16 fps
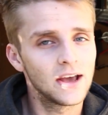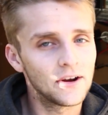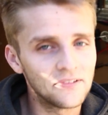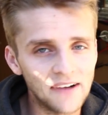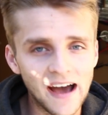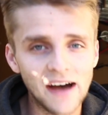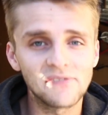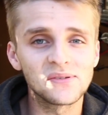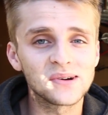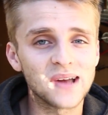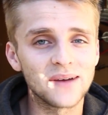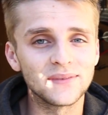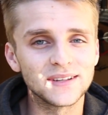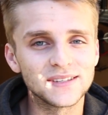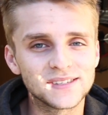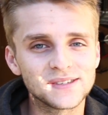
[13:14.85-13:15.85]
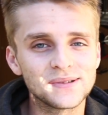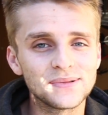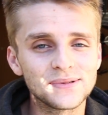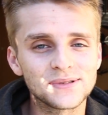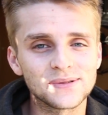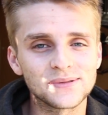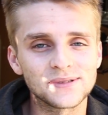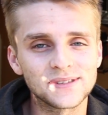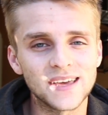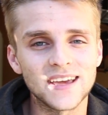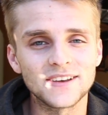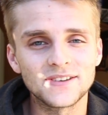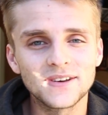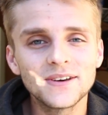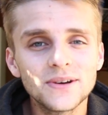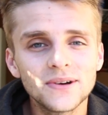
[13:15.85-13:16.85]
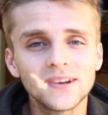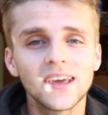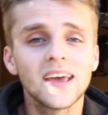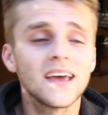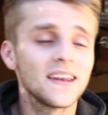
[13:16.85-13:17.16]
Raffle coming soon, so stay tuned.